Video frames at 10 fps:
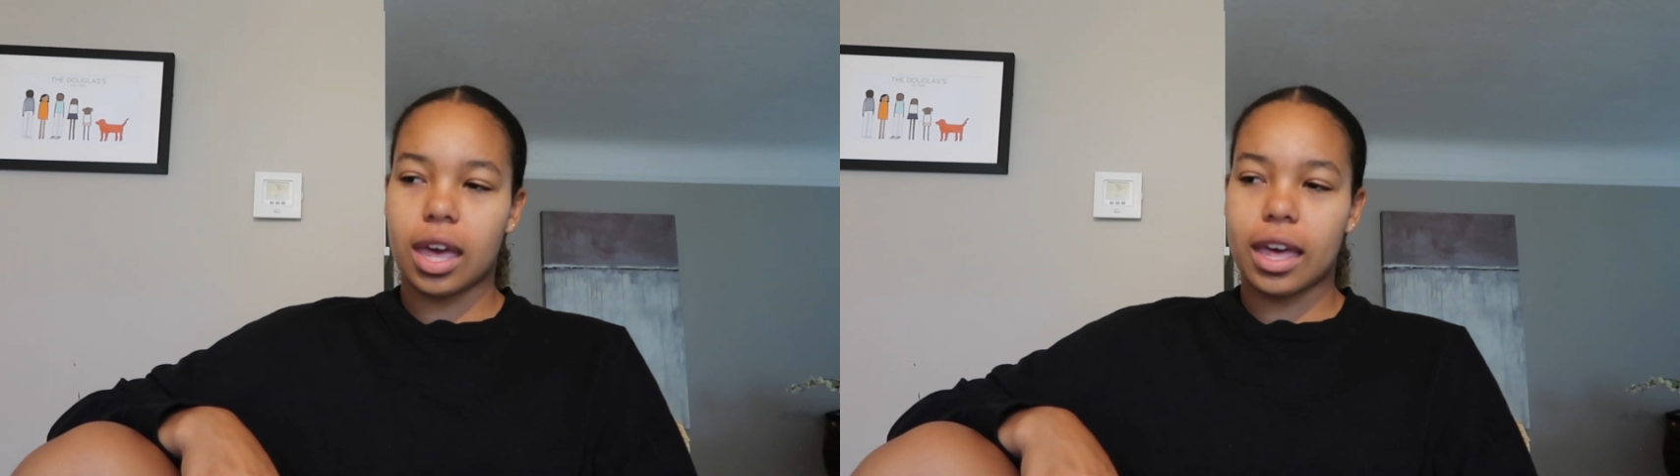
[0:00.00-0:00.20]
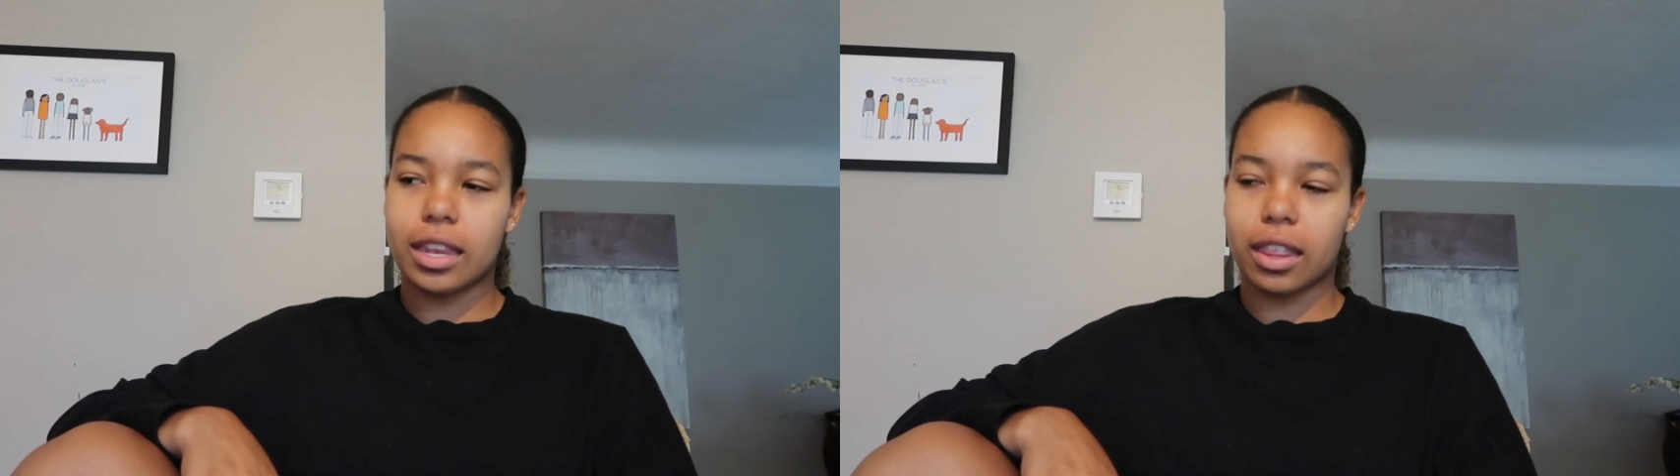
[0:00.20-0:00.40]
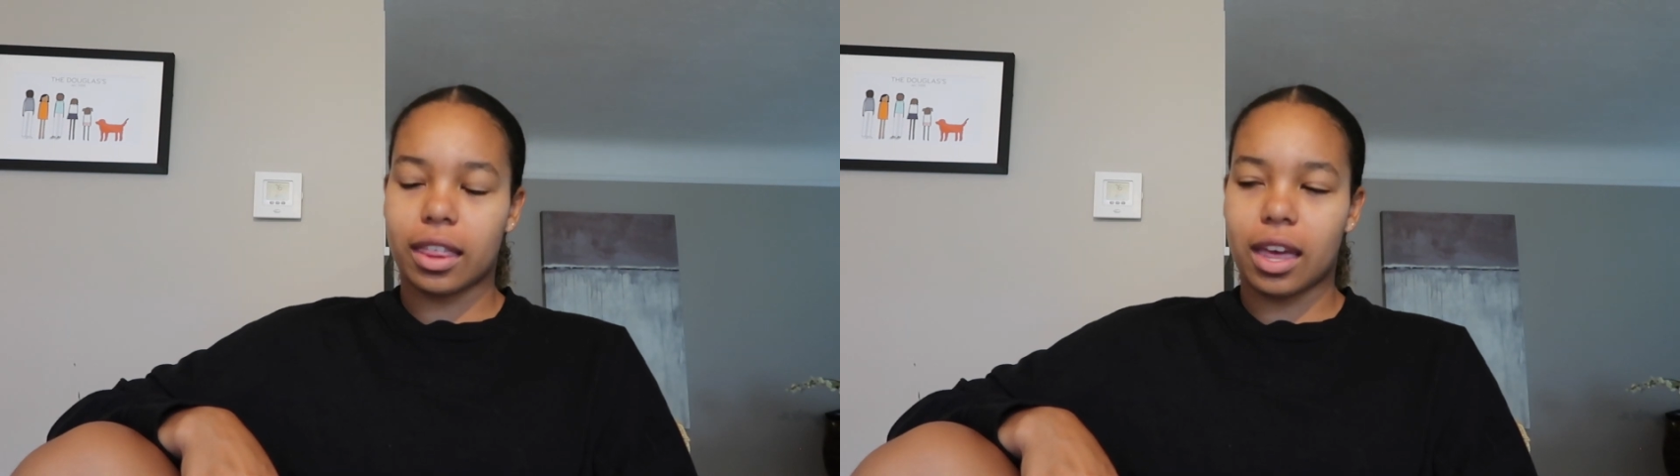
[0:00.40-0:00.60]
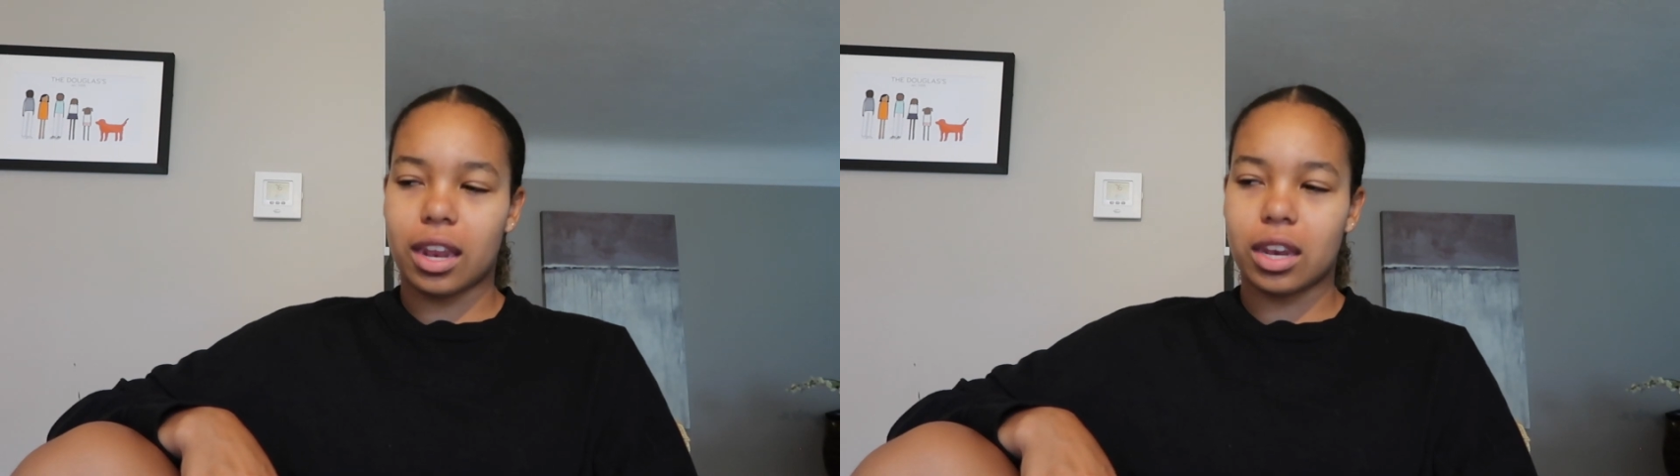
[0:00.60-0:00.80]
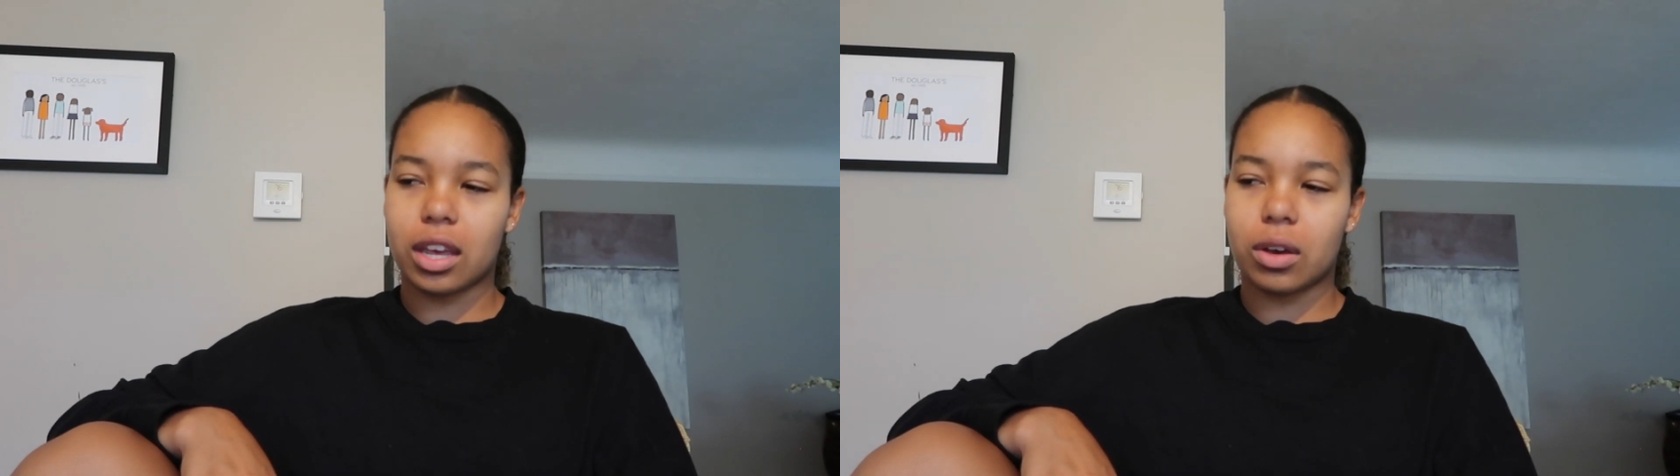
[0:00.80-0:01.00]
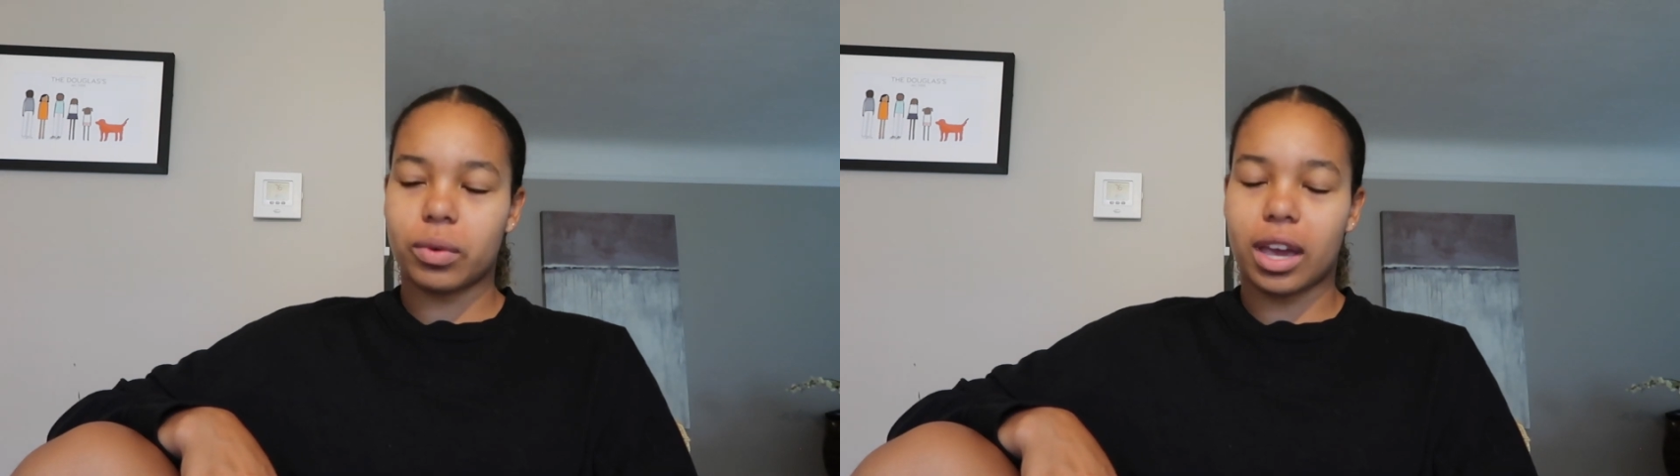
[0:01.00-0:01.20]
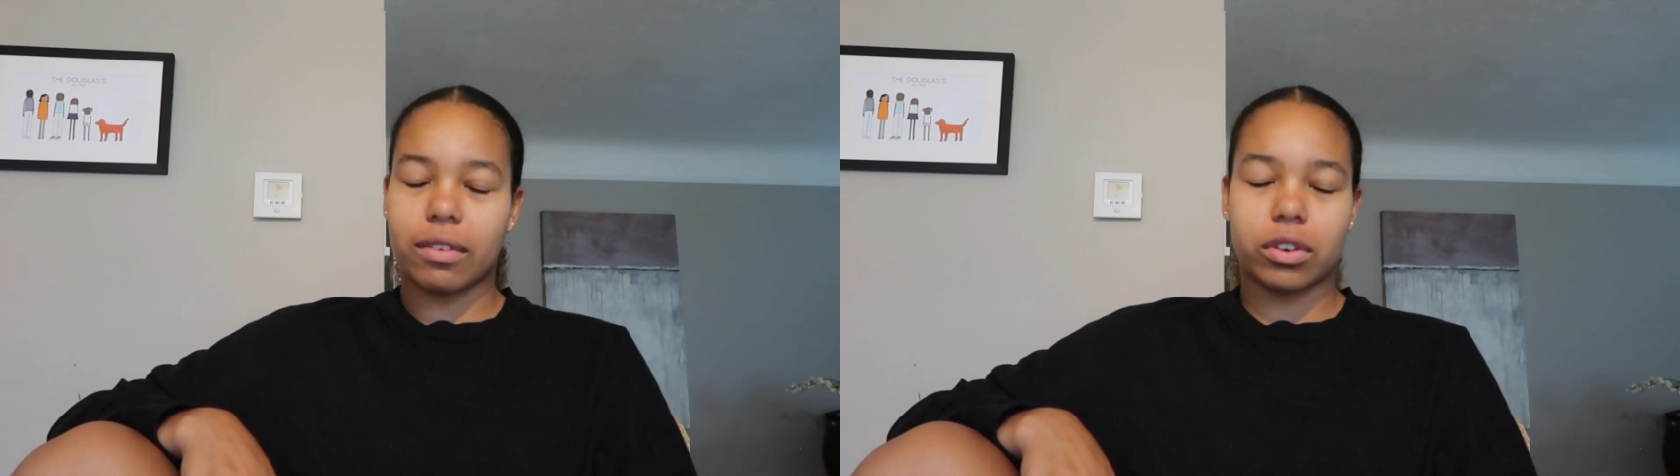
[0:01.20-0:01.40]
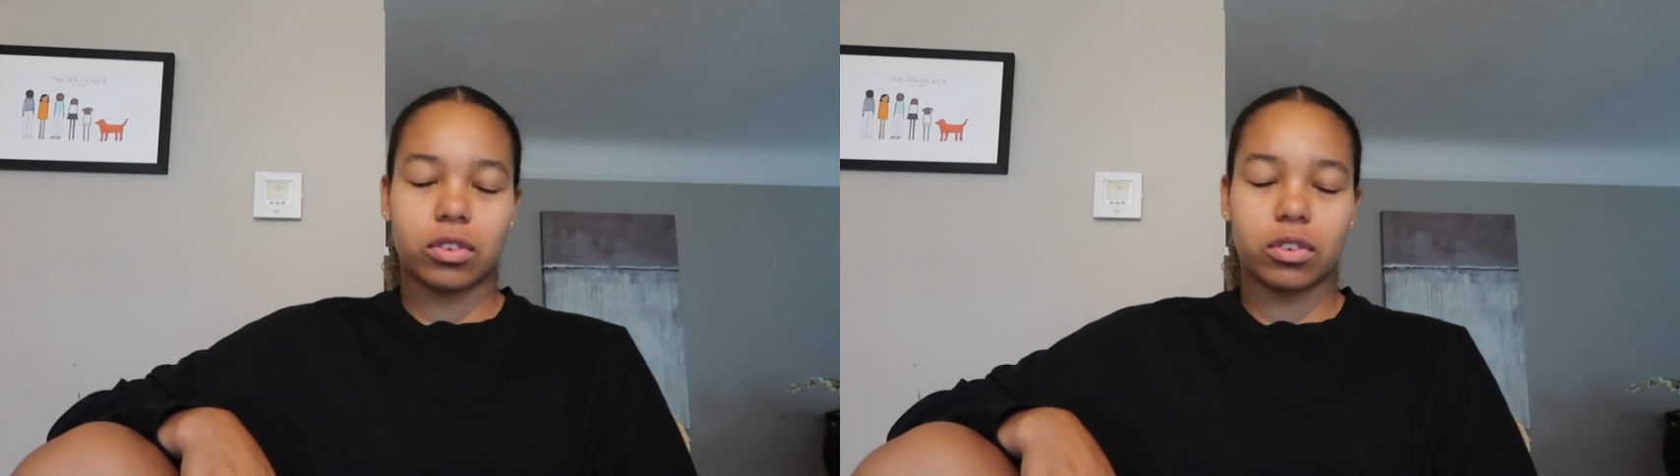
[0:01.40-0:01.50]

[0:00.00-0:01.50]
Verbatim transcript: and then we have our